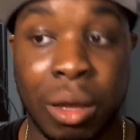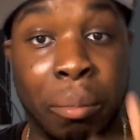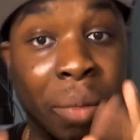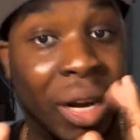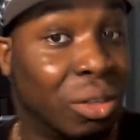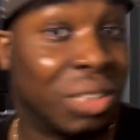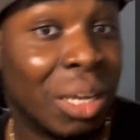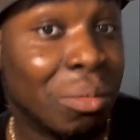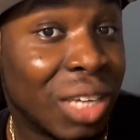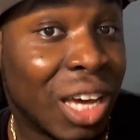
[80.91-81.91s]
But at the
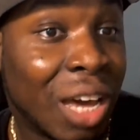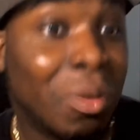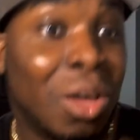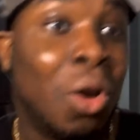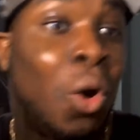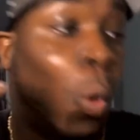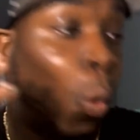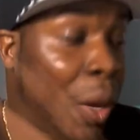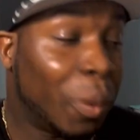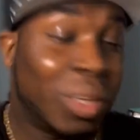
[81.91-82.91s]
same time,
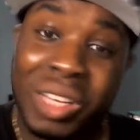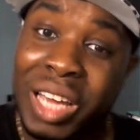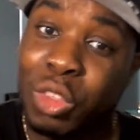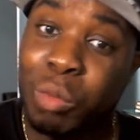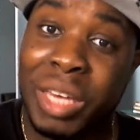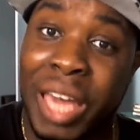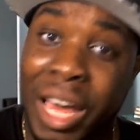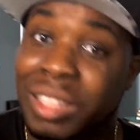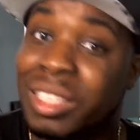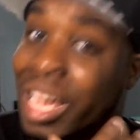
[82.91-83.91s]
we want the guy to be
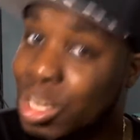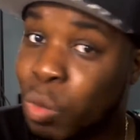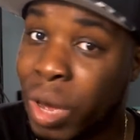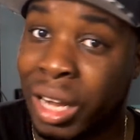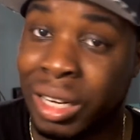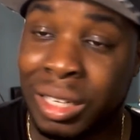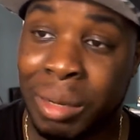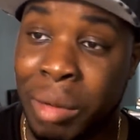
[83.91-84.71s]
healthy as well.